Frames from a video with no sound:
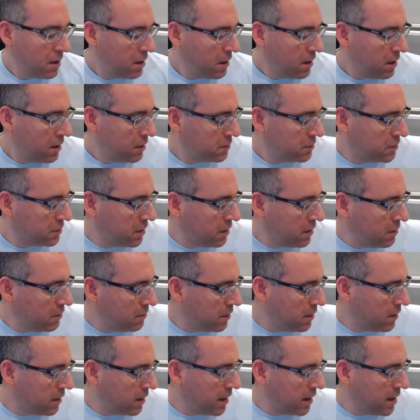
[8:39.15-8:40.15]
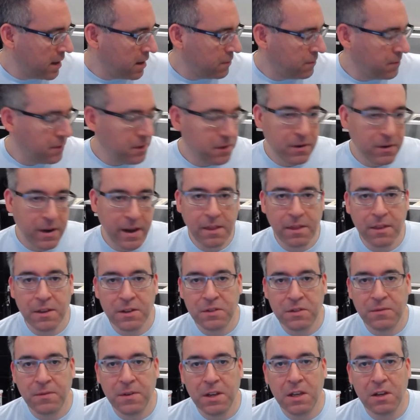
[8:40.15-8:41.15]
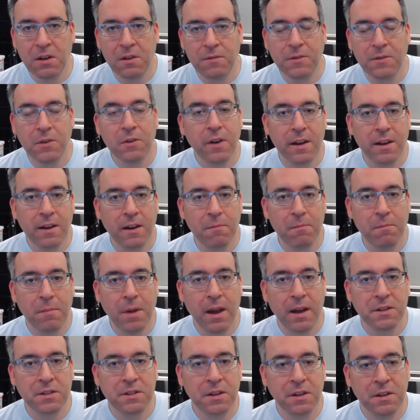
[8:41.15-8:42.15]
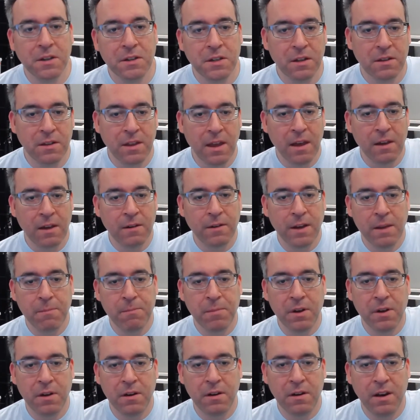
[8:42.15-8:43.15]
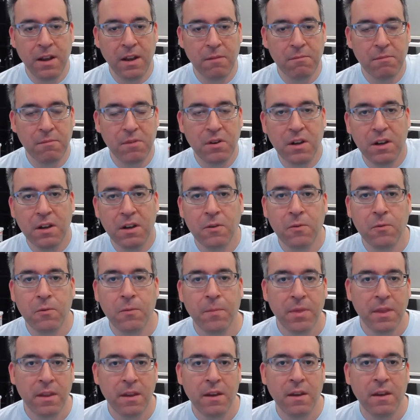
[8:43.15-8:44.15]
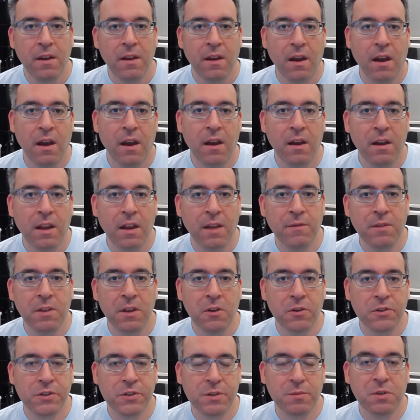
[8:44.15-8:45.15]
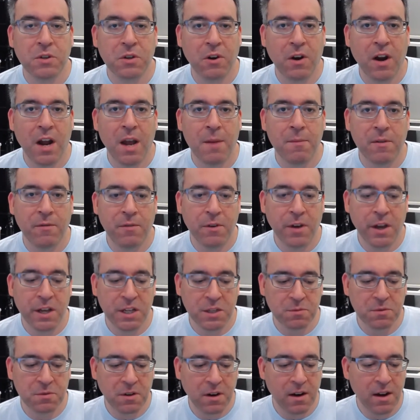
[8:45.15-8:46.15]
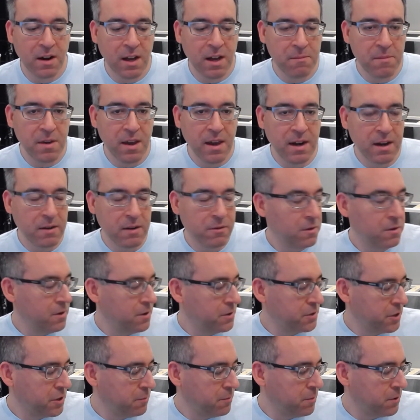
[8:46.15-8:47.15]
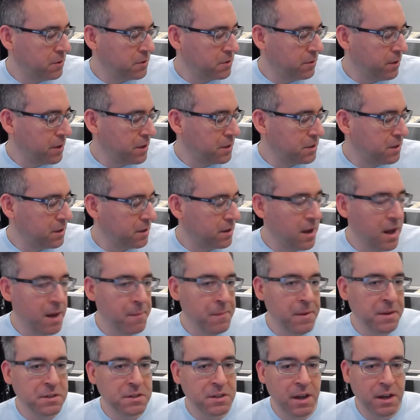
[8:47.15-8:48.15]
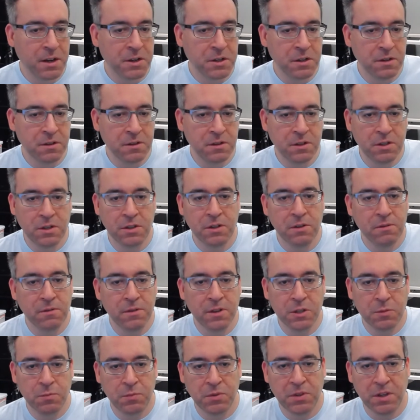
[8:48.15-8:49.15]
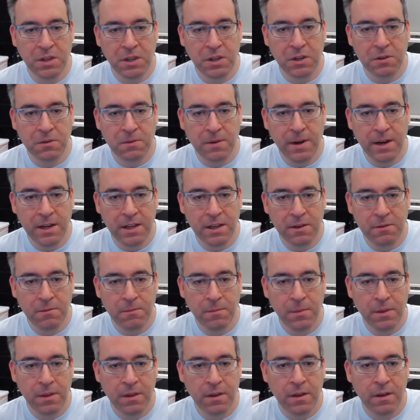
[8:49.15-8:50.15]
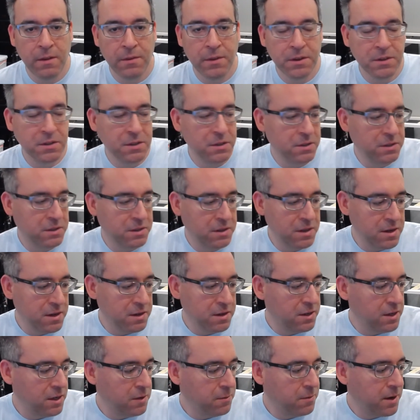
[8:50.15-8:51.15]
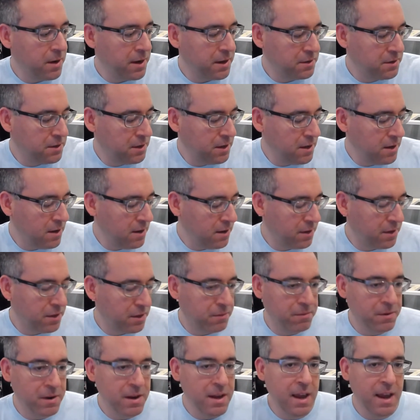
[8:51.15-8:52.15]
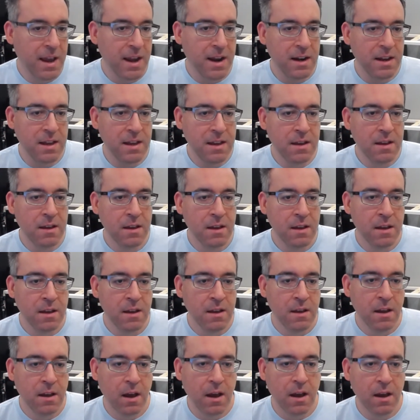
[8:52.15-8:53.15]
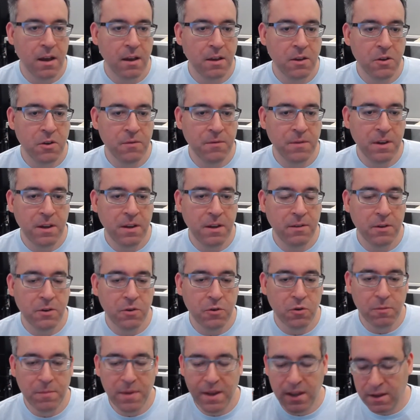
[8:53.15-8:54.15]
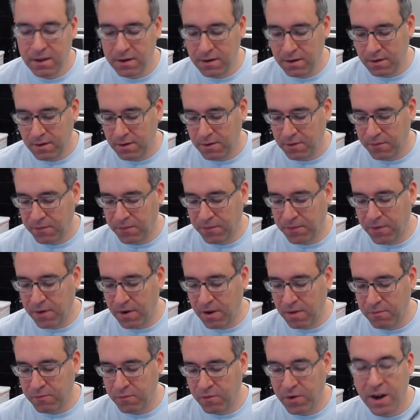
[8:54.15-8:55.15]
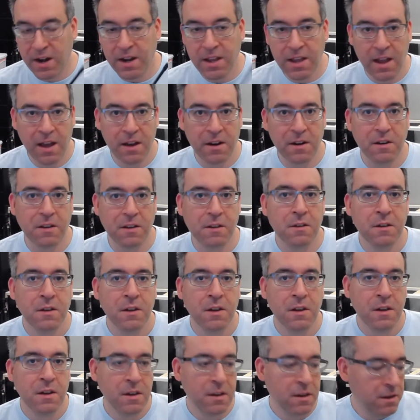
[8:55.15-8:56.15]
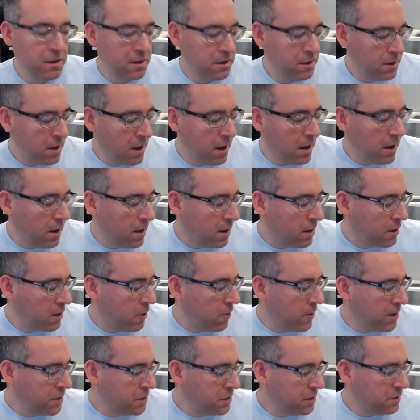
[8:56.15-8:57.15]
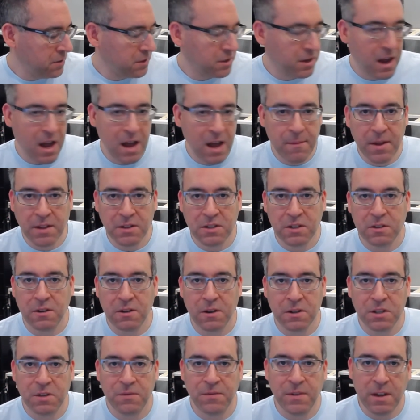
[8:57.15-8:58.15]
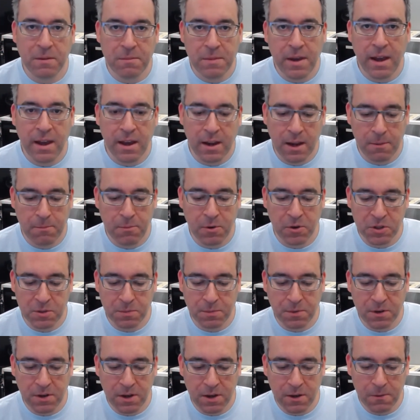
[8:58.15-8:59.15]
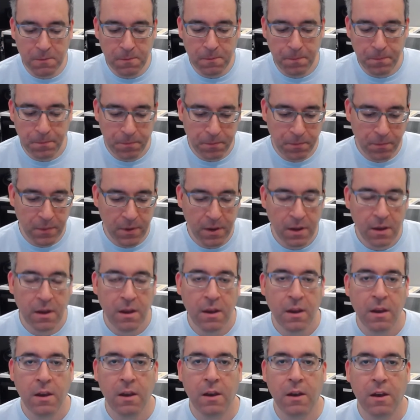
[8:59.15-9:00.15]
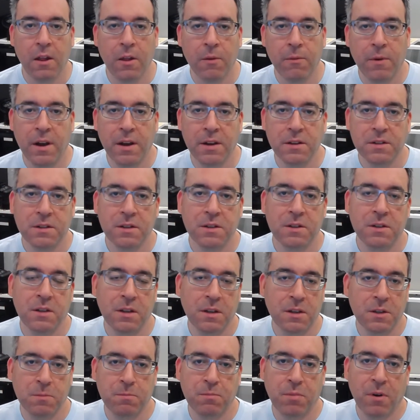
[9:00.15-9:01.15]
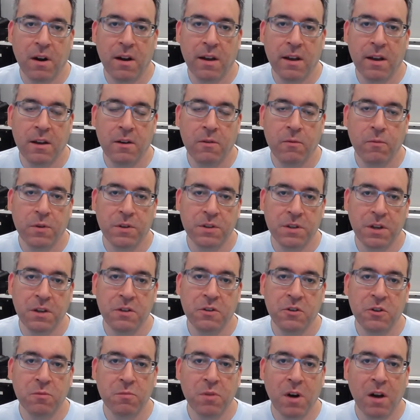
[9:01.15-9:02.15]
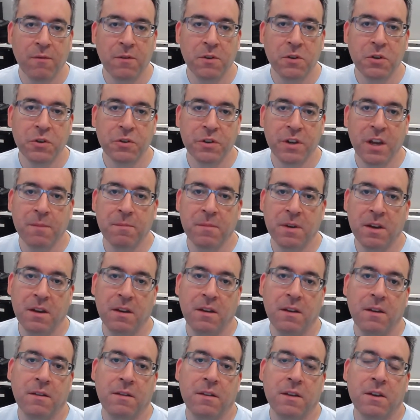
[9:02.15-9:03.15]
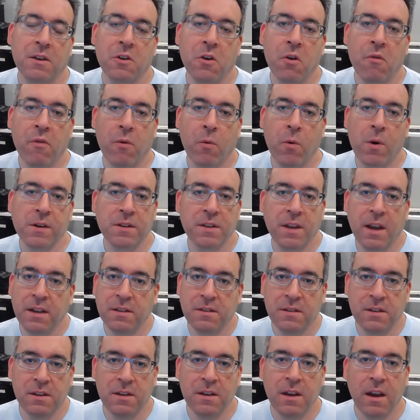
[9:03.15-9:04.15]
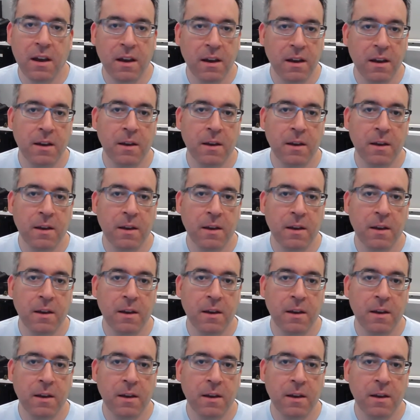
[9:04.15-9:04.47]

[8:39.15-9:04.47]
So again, if you like this video, if you like unboxings, hit that like button down below. Give it the old subscribe if you like subscribe, and I will also post links in the comment section to this particular radio. This is the DYT380 UV, the dual band from Radioddity. Questions, comments, thoughts, feedback, post below. Otherwise, this is Brian, Whiskey 2 Bravo Juliet Mike, the overworked IT guy.